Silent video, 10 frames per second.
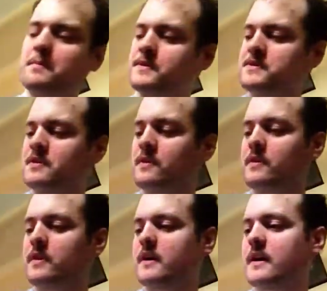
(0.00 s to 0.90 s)
But
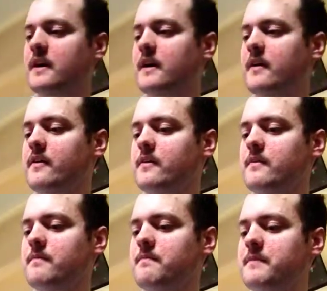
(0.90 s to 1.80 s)
still, uh,
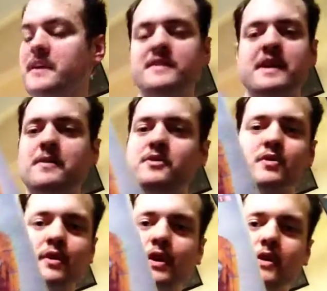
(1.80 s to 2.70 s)
they sound
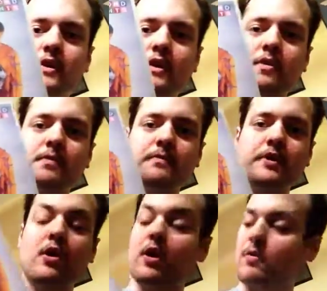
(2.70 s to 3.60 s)
so good. You know,
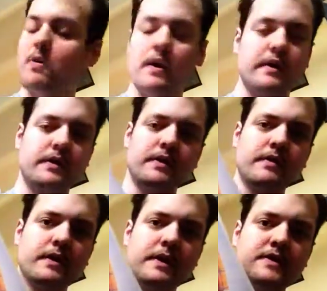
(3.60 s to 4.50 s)
they're art rock
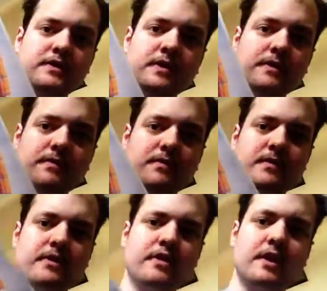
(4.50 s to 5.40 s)
I guess you can
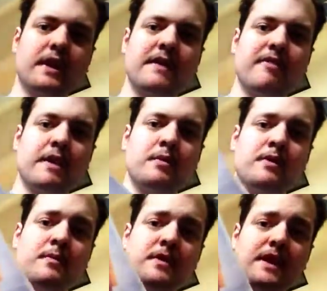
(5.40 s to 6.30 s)
you can kind of label
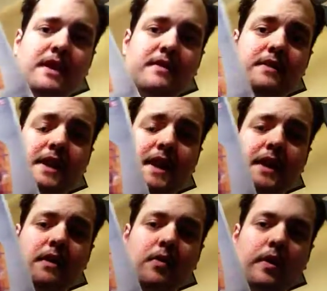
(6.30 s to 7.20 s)
them in that that
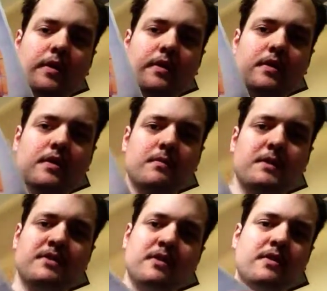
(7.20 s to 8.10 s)
category,
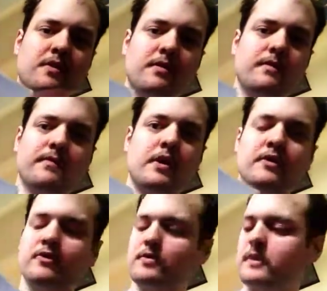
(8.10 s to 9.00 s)
but still they're
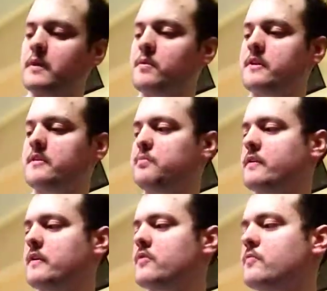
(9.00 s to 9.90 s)
also labeled as
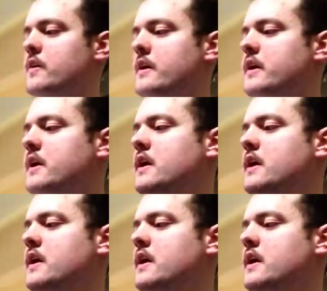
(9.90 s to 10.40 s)
progressive rock.